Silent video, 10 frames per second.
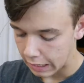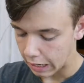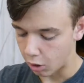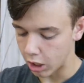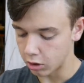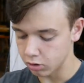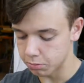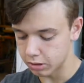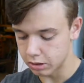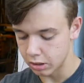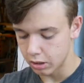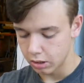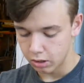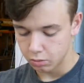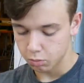how I use them is,
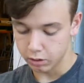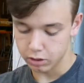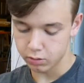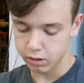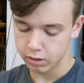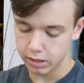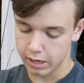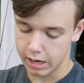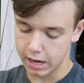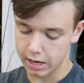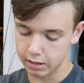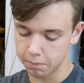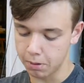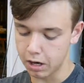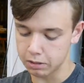with this one, the
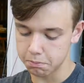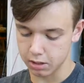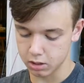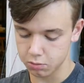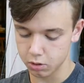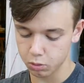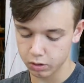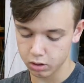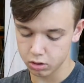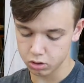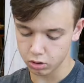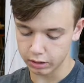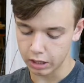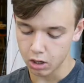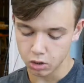body bends pretty weird, so
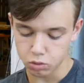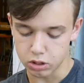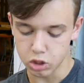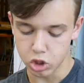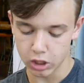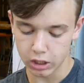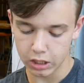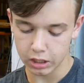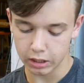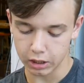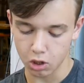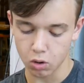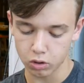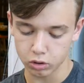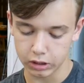like you can jig it and let it go
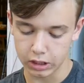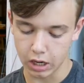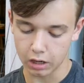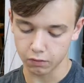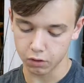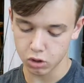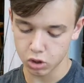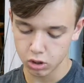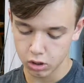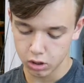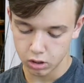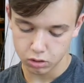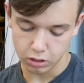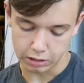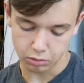and it looks like a dying fish.
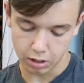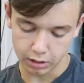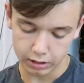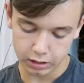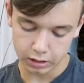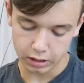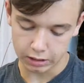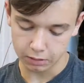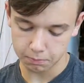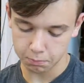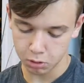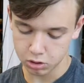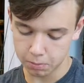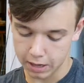So that's why I like it and I get a bunch of